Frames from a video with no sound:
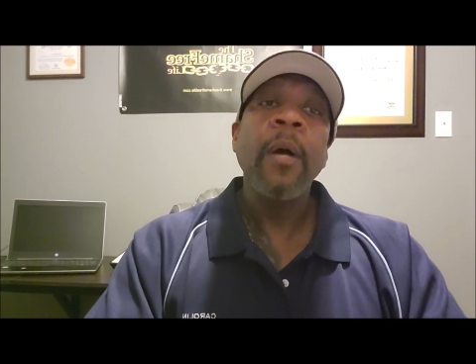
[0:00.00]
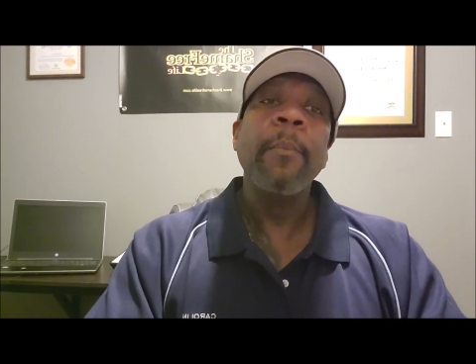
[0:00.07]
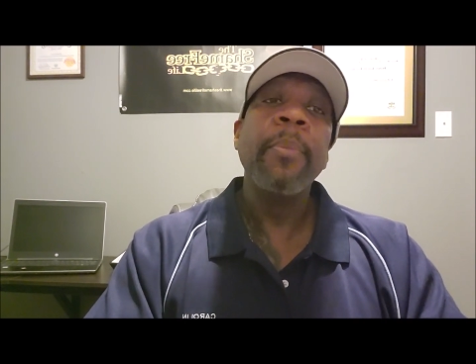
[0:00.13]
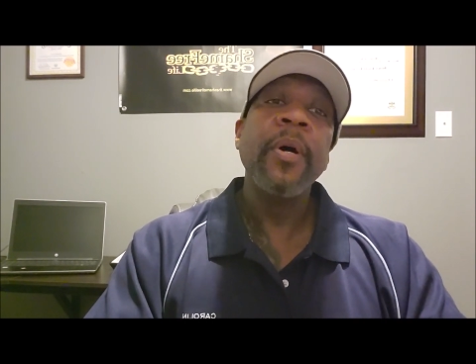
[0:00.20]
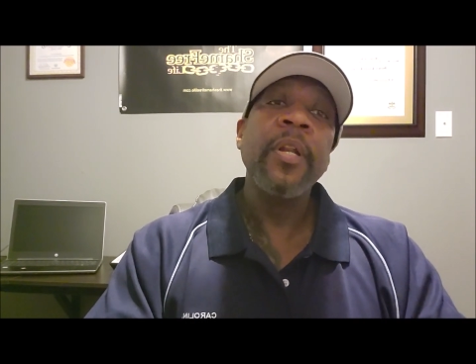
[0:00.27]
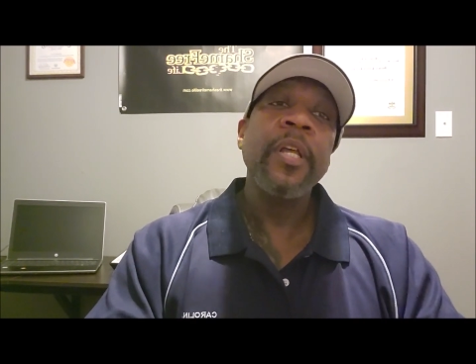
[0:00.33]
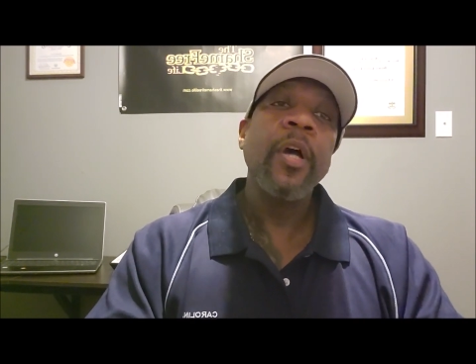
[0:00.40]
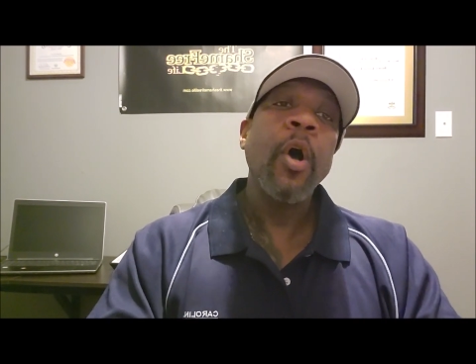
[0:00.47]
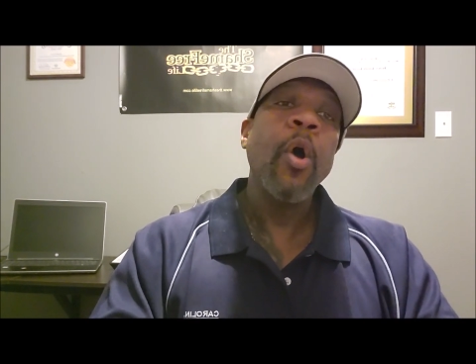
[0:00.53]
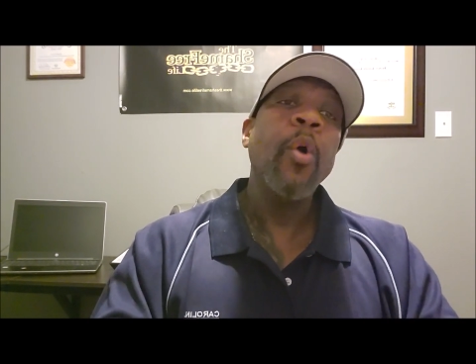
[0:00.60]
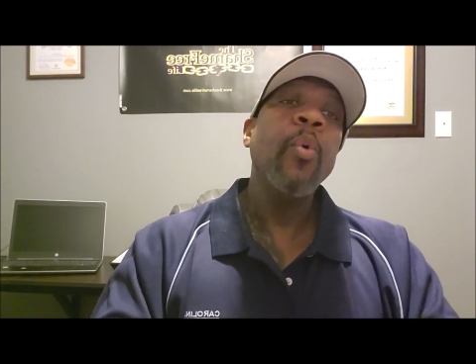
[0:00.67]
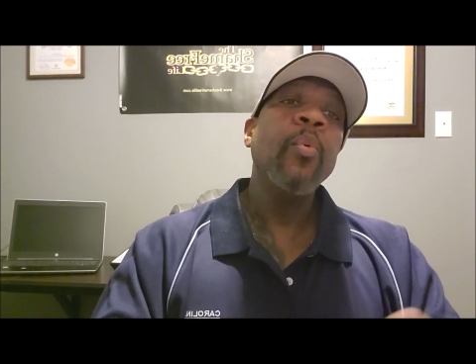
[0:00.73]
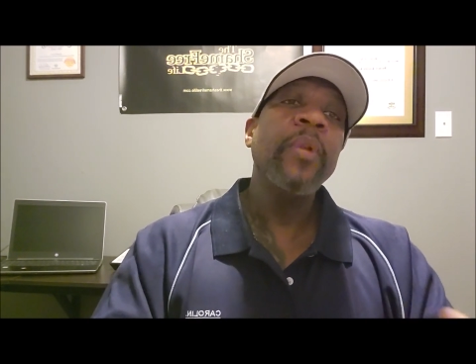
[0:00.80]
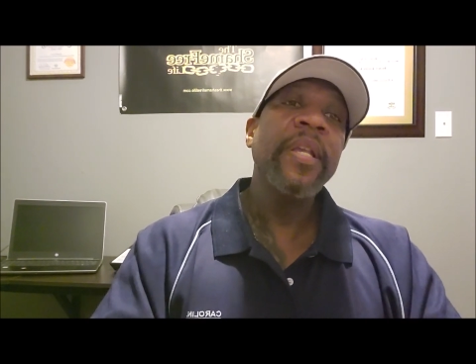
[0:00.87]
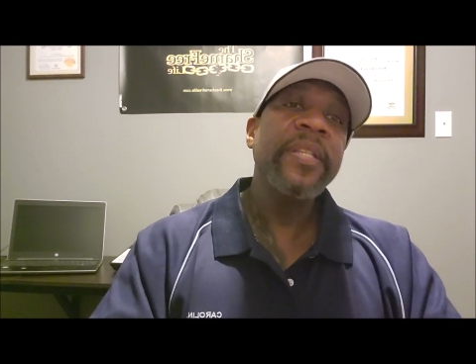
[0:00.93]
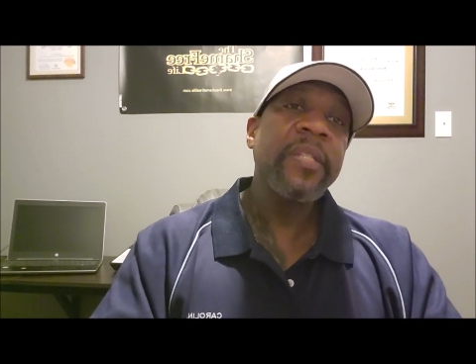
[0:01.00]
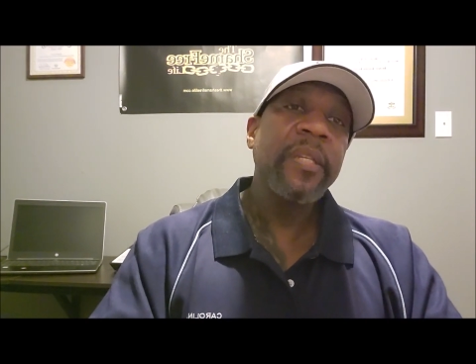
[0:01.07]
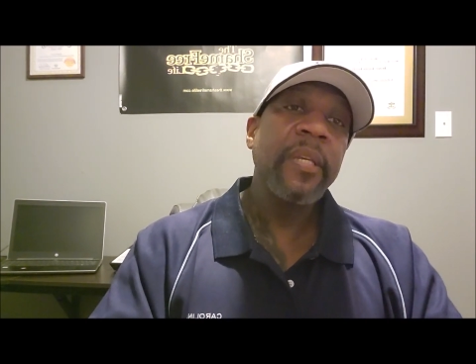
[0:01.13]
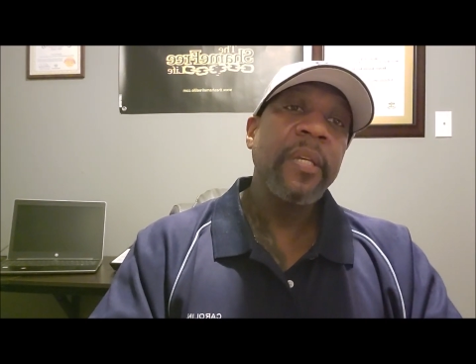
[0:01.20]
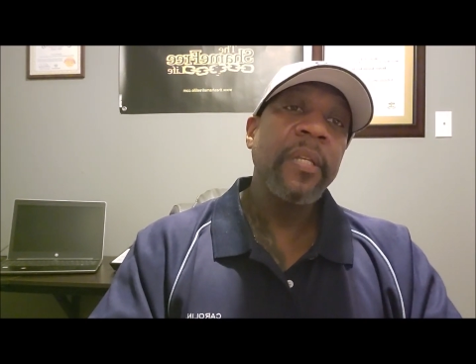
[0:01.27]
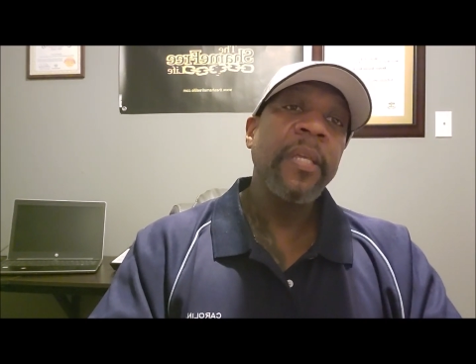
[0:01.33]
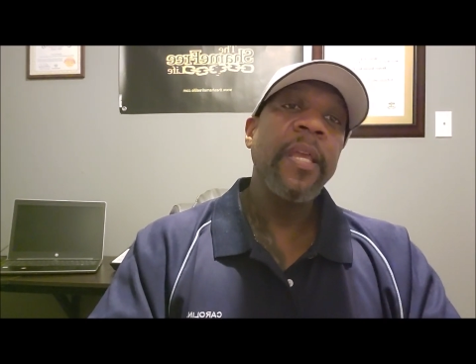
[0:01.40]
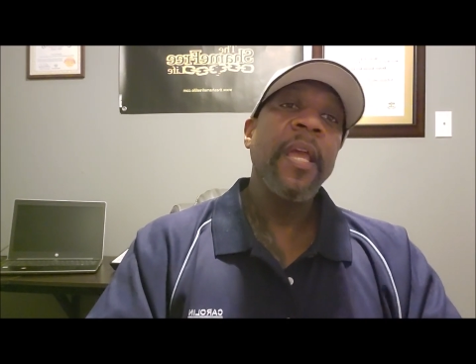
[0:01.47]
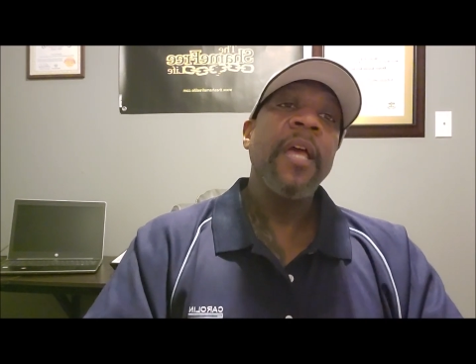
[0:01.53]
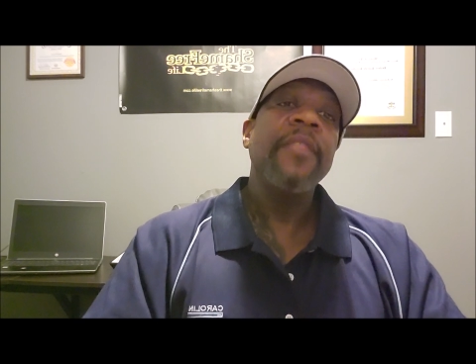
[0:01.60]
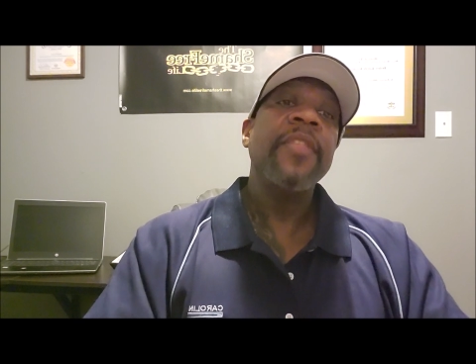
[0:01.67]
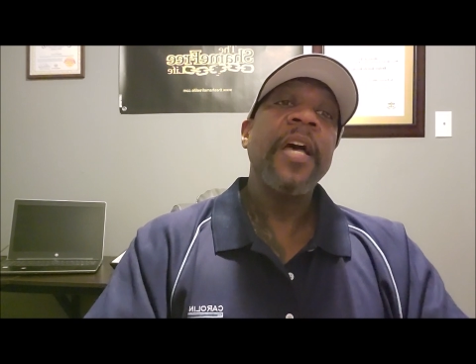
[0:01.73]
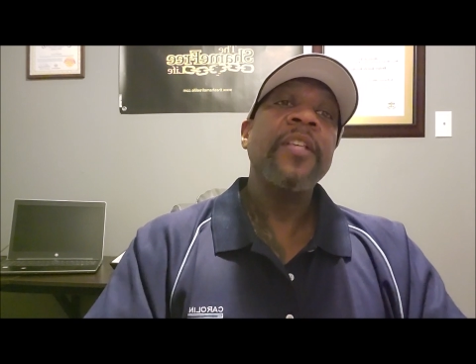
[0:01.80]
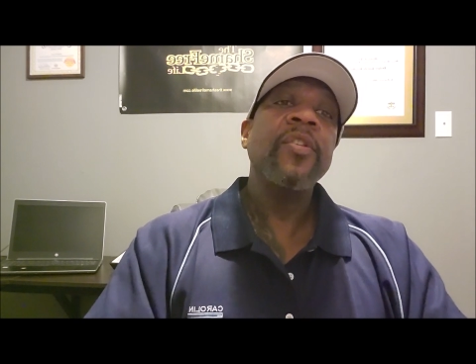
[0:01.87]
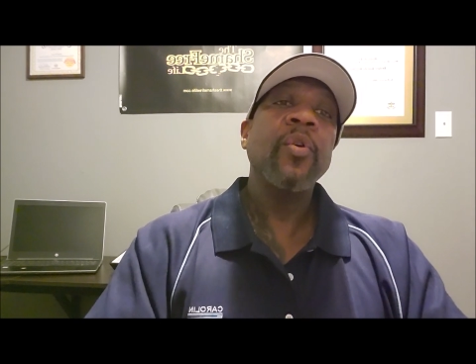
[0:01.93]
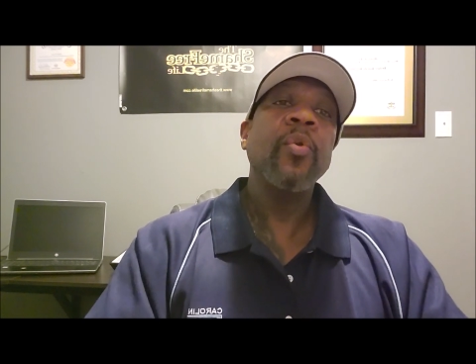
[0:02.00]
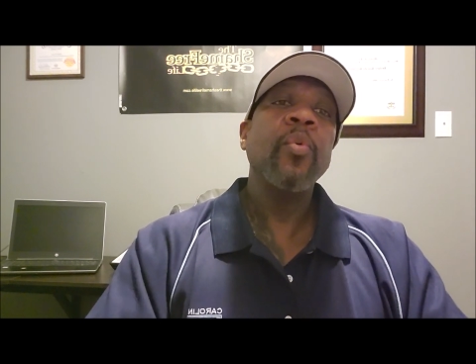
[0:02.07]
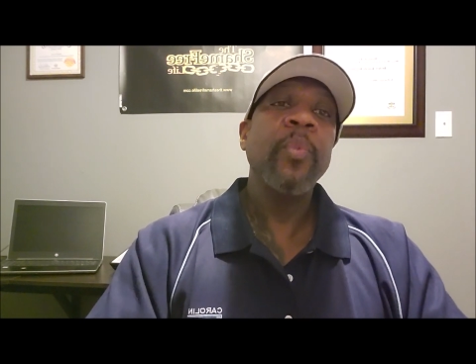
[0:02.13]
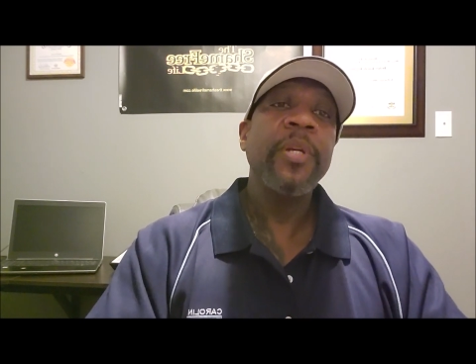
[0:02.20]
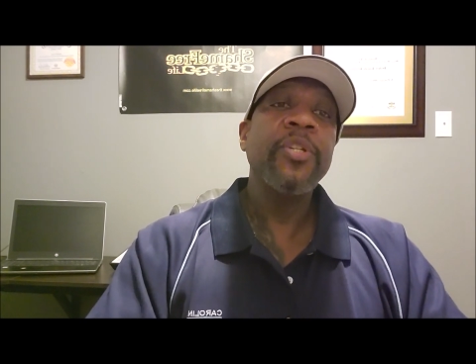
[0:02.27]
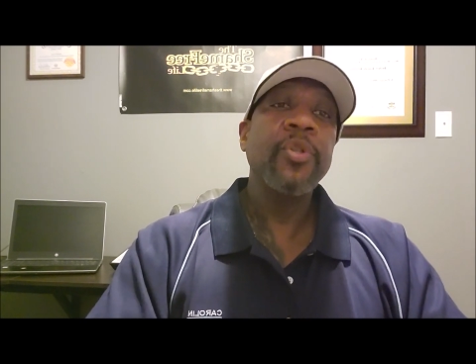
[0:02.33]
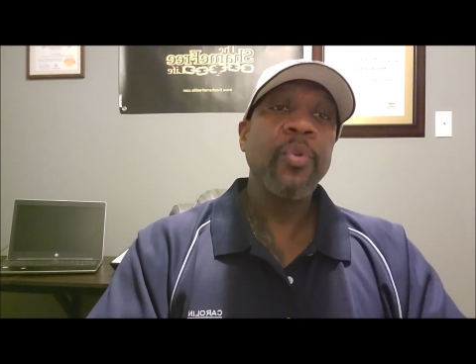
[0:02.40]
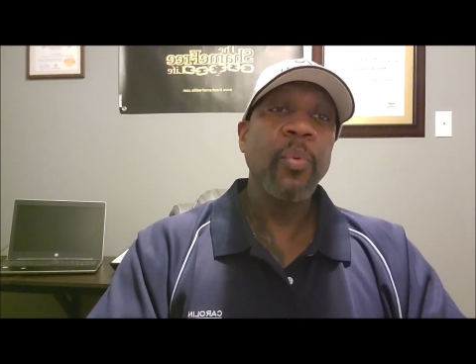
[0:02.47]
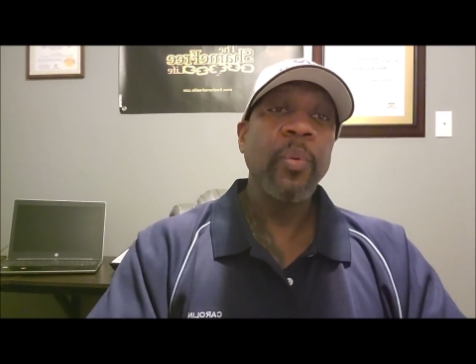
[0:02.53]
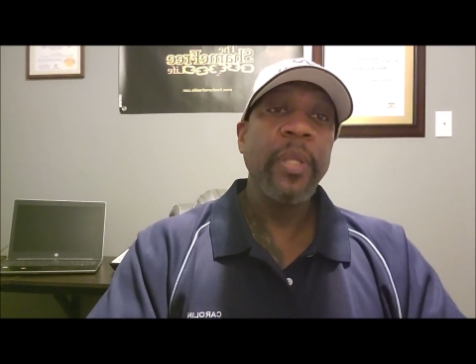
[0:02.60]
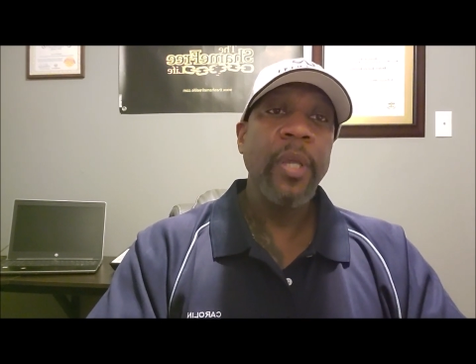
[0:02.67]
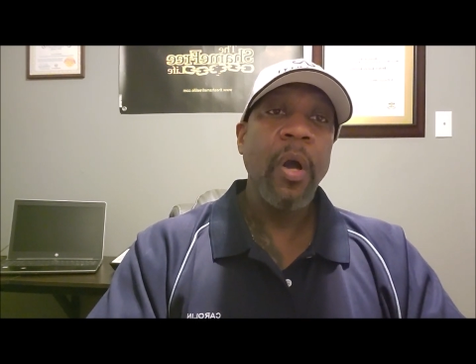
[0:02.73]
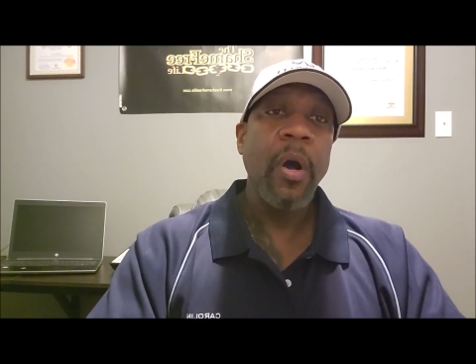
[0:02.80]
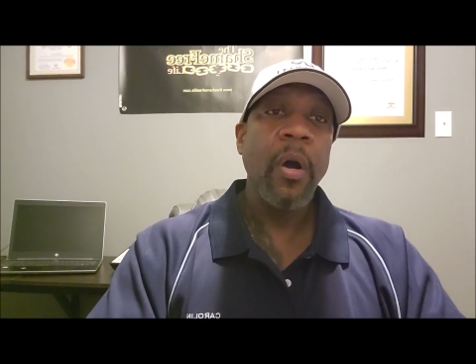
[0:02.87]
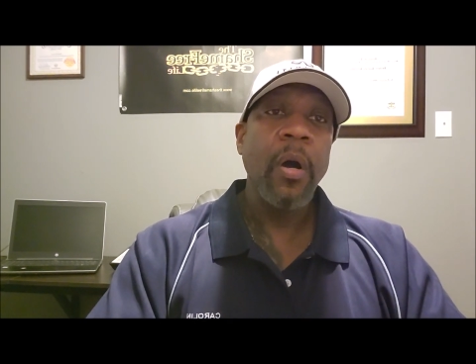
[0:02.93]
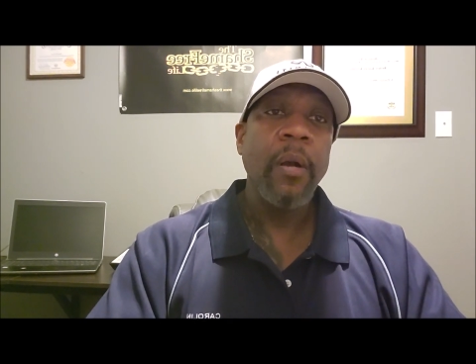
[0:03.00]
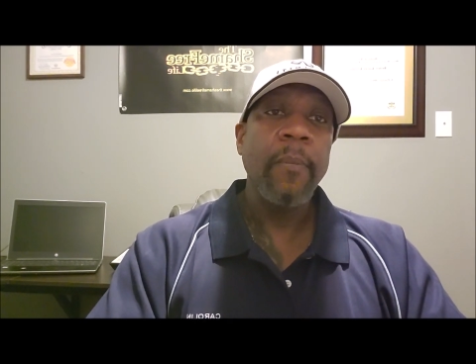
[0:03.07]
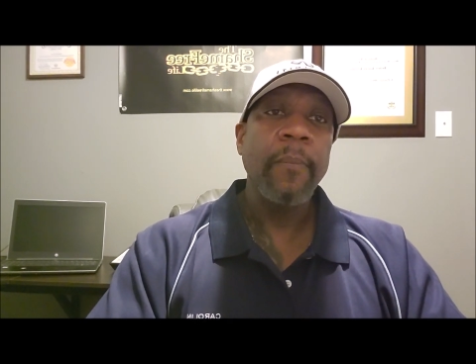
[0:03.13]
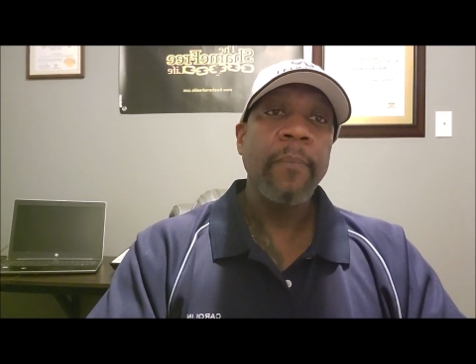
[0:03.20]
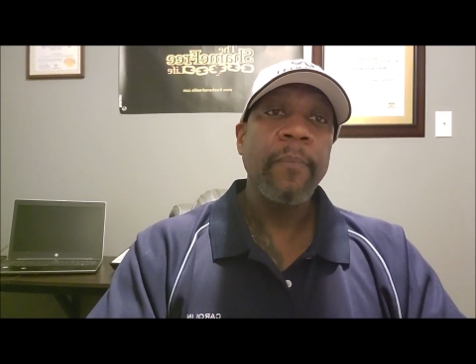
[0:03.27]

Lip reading: but holistically, that's who we truly are.